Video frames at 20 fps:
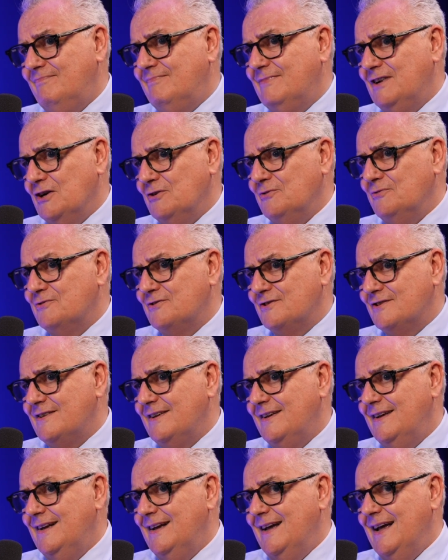goals
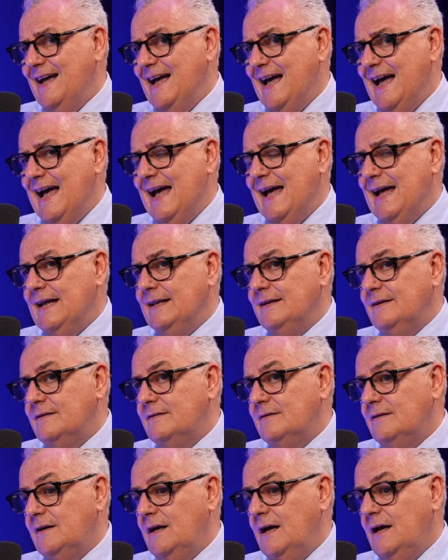and
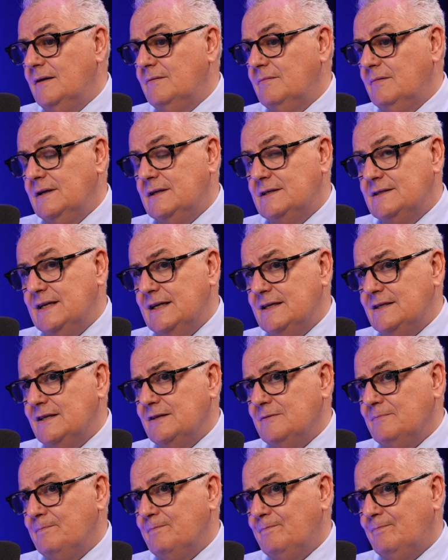stick to
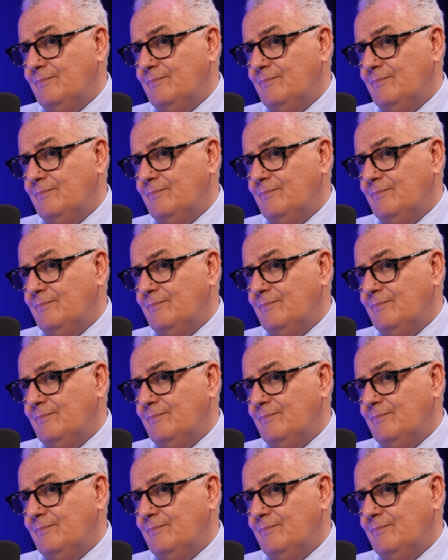them.